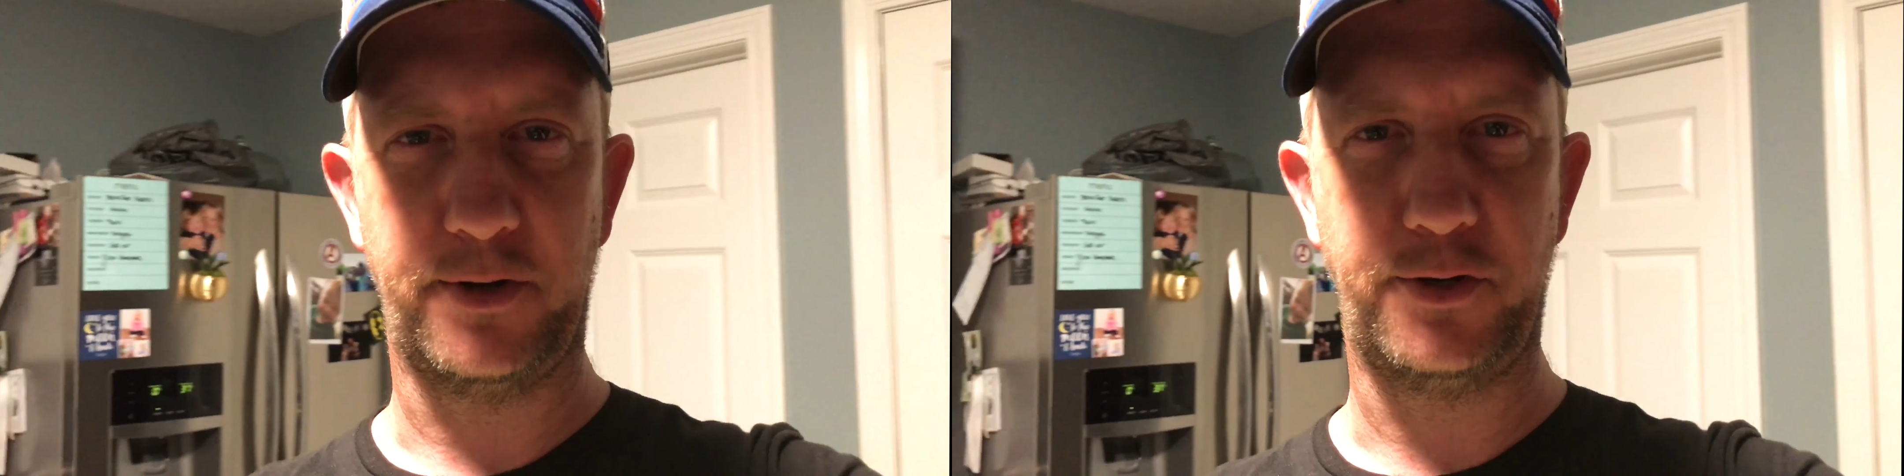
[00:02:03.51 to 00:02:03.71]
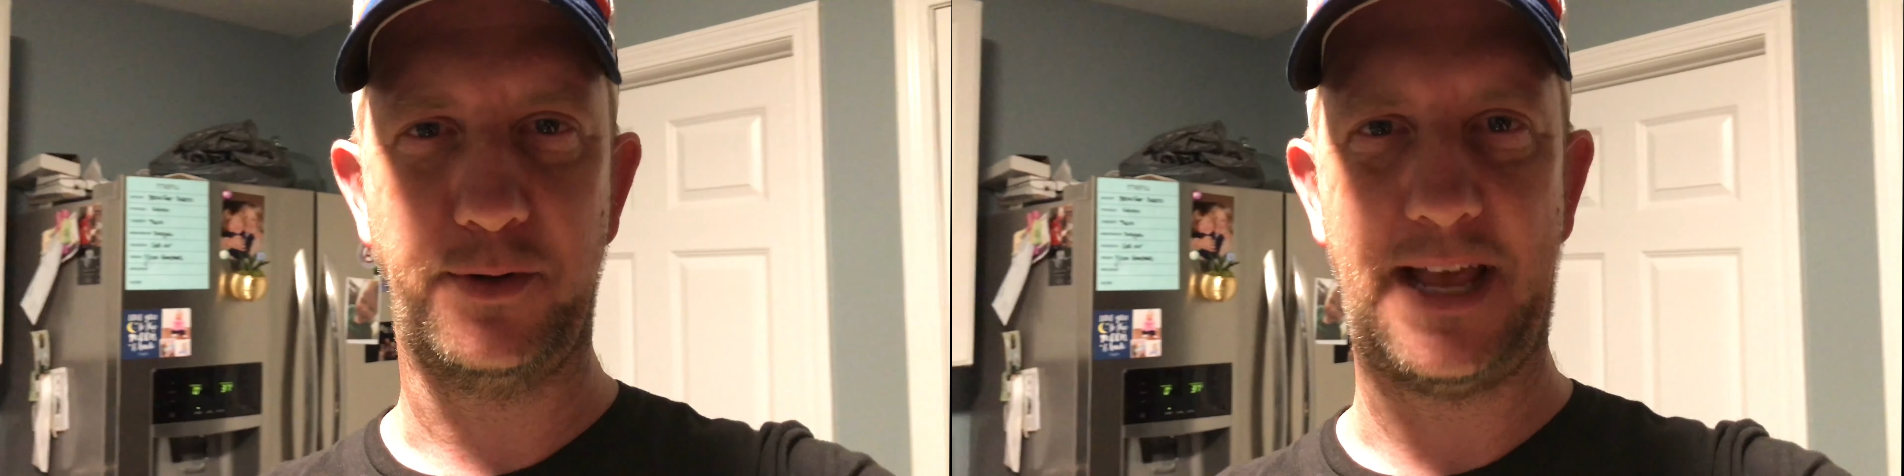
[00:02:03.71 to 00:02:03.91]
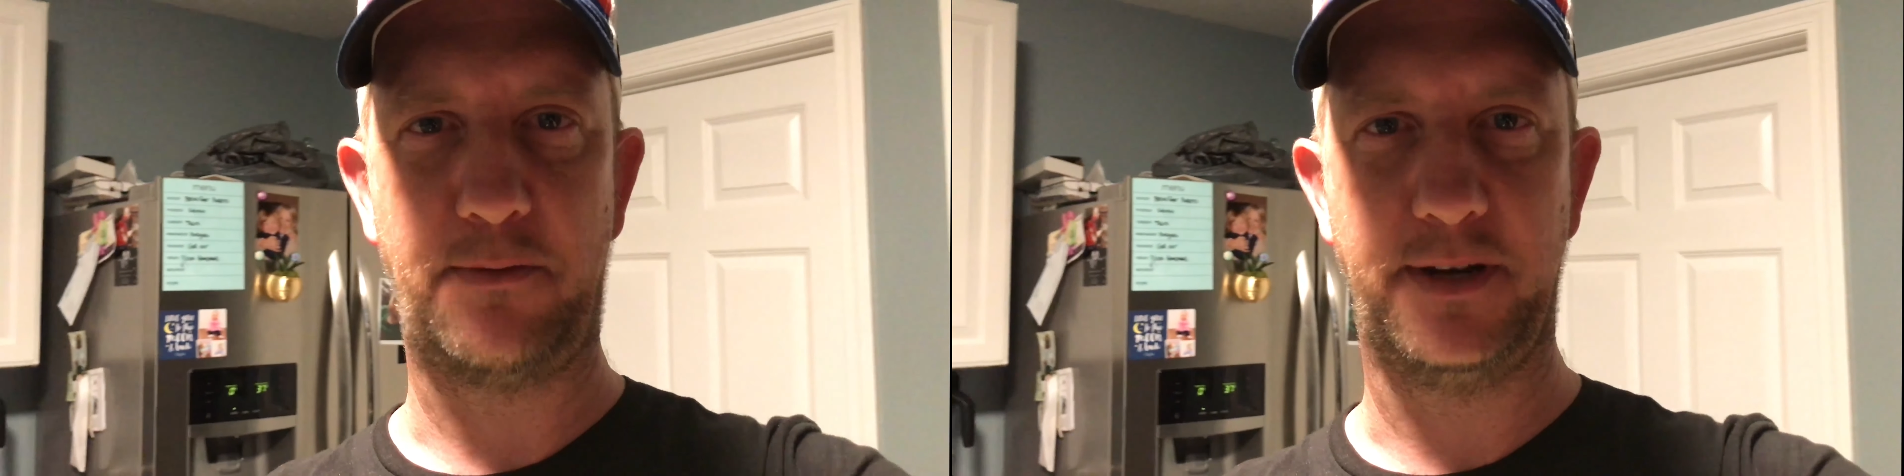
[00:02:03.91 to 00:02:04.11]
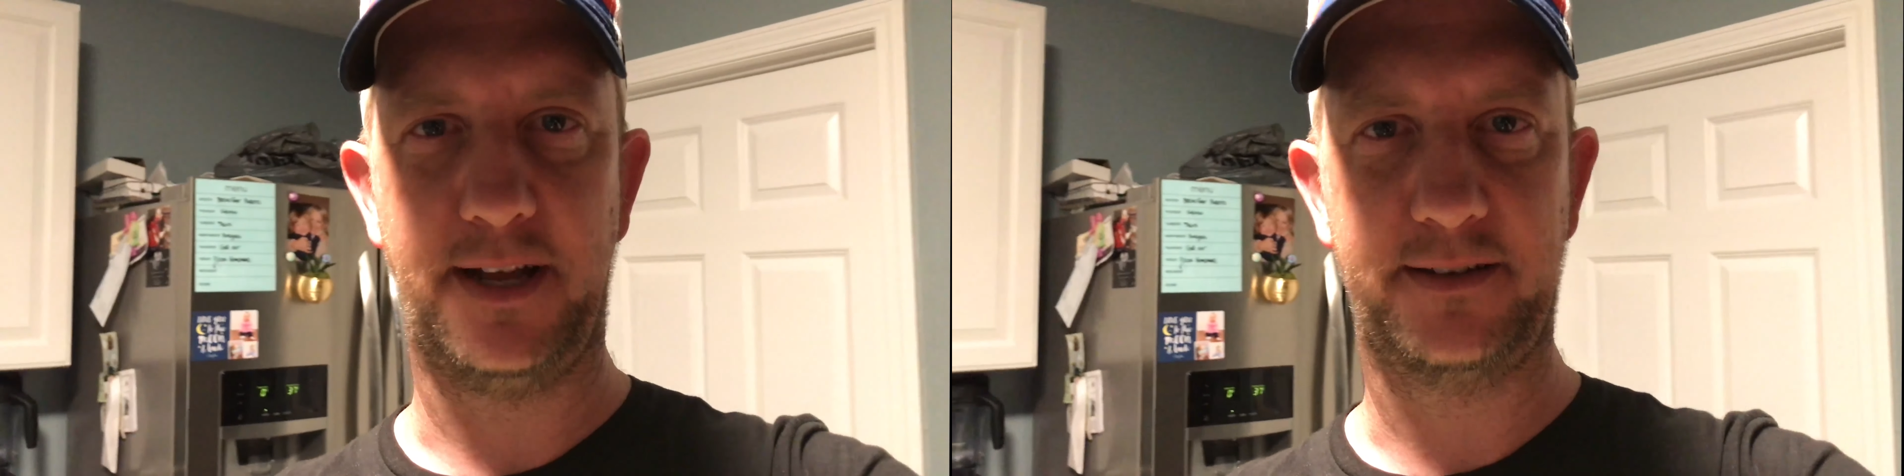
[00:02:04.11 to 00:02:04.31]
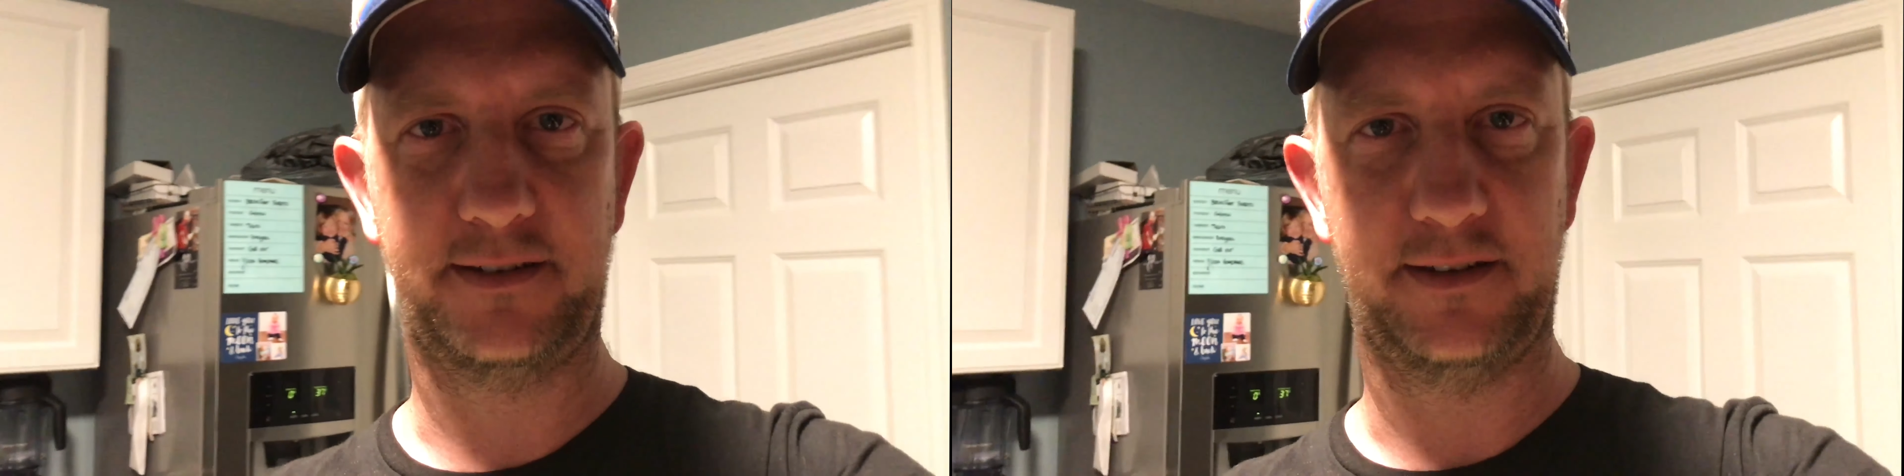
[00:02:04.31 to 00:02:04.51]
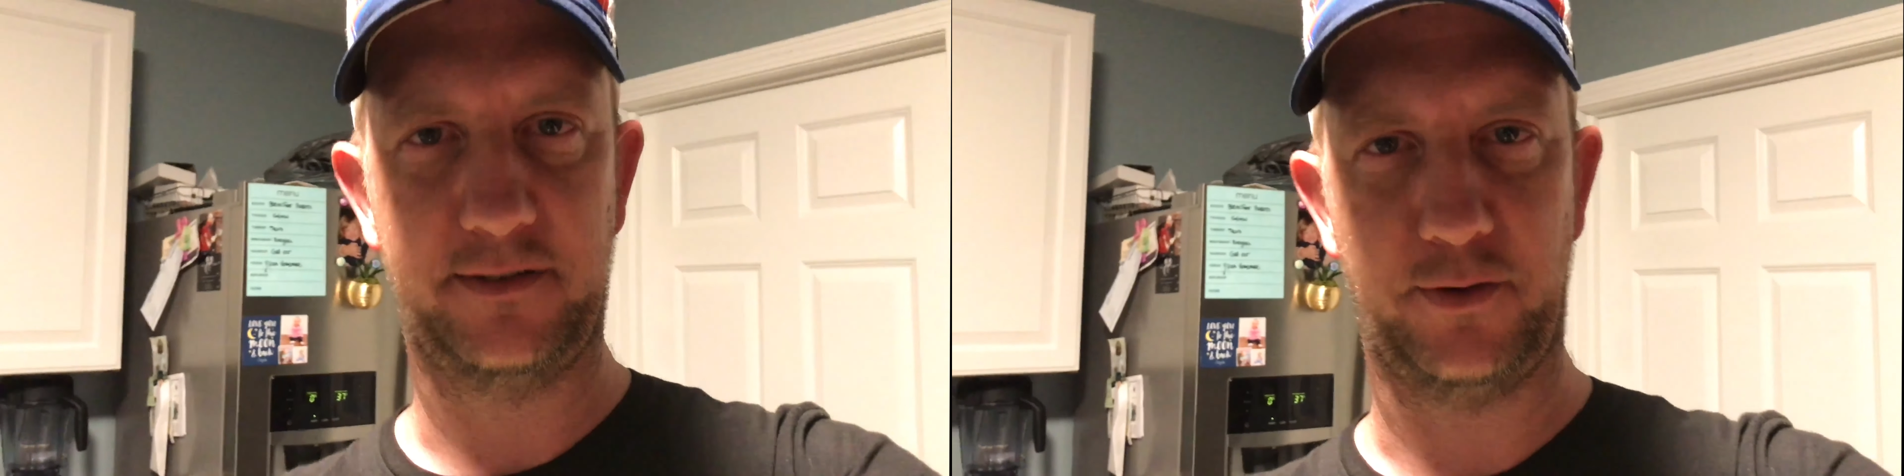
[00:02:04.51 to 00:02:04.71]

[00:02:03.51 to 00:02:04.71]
I want to shoot that one next.